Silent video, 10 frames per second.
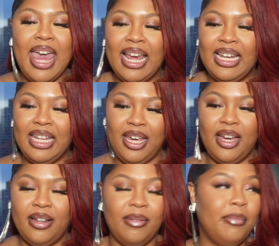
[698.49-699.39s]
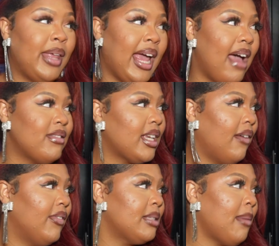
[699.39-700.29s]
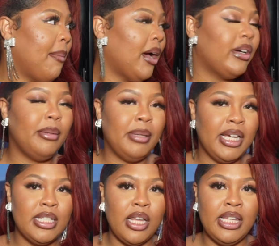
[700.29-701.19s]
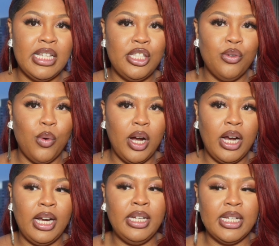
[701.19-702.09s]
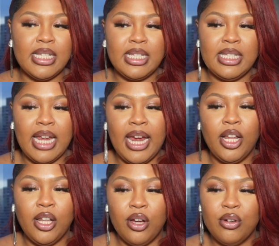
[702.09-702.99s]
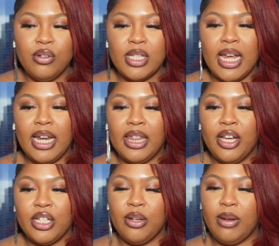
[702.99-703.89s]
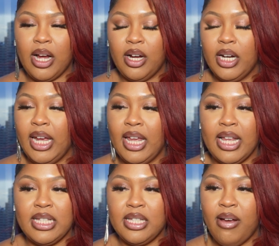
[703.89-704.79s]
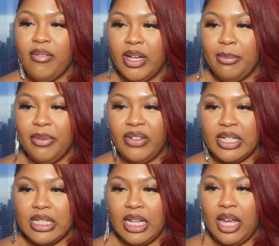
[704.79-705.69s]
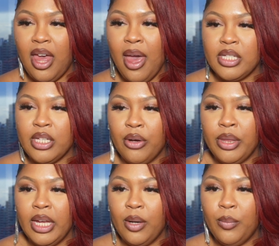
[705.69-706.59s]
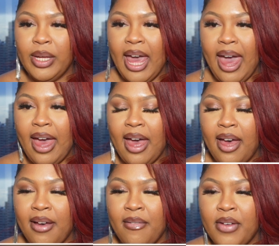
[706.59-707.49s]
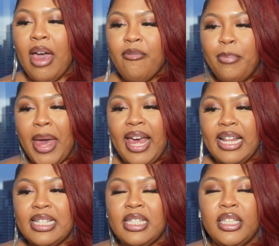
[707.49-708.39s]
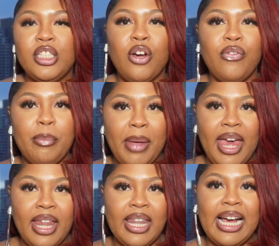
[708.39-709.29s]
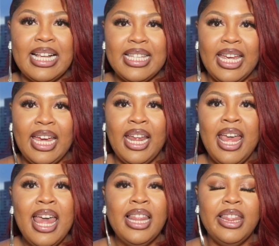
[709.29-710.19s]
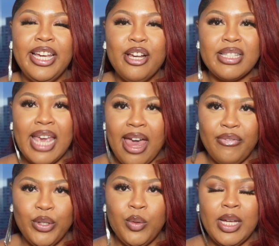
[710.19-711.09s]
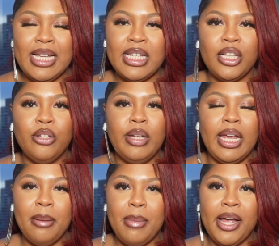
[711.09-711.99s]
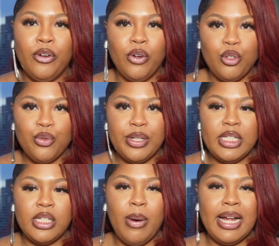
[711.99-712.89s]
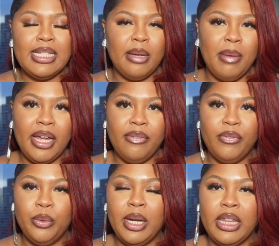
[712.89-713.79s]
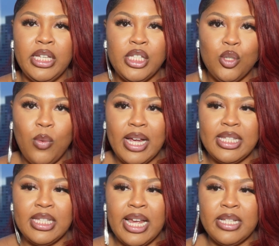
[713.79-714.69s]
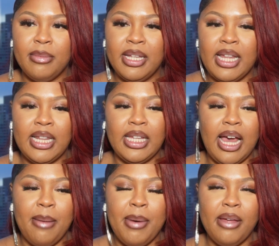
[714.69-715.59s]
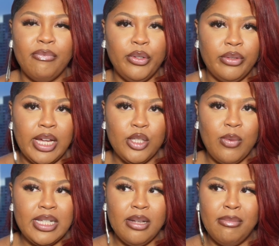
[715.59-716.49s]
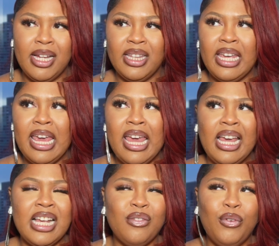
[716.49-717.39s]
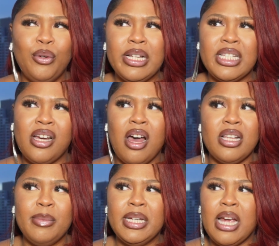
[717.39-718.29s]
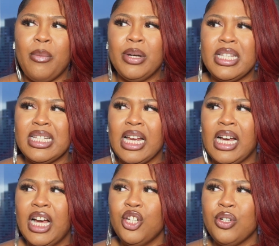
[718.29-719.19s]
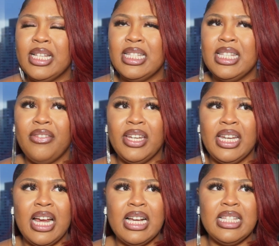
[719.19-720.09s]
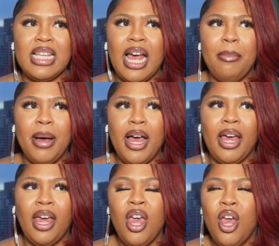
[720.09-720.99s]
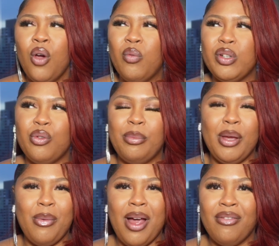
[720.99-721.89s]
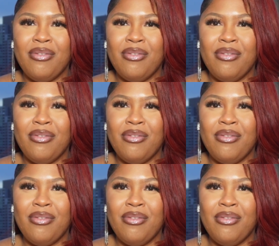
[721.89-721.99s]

And yeah, they have to come fix my balcony because this door doesn't stay closed and there's no lock on it, and they still have to come and fix it. So then we have pets. So for pet, like I said, Leo's cat food is included in my groceries. So I did buy him food at least twice last month. I think I buy him food like twice a month. His food doesn't cost much. I want to say it's like 179 Thai baht, which will be around